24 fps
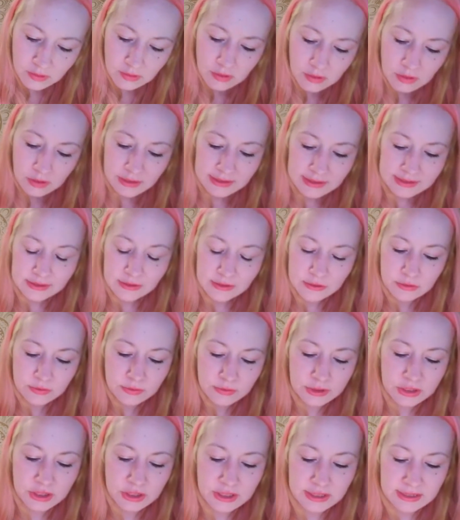Those were
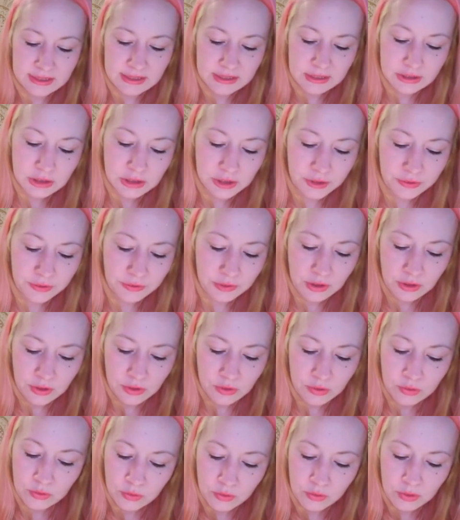just to show
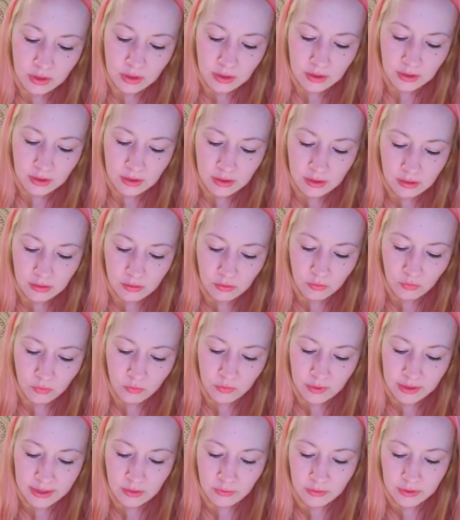you where
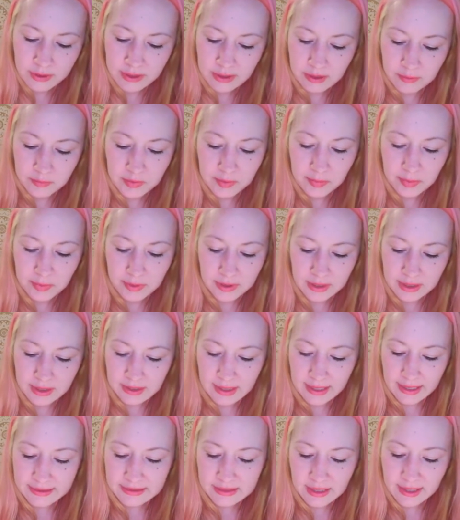we're going to be putting that
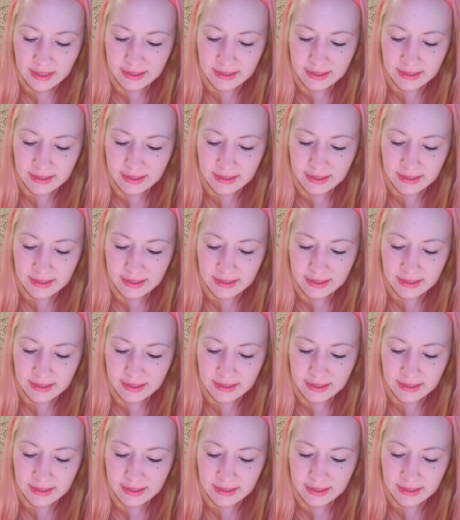dot.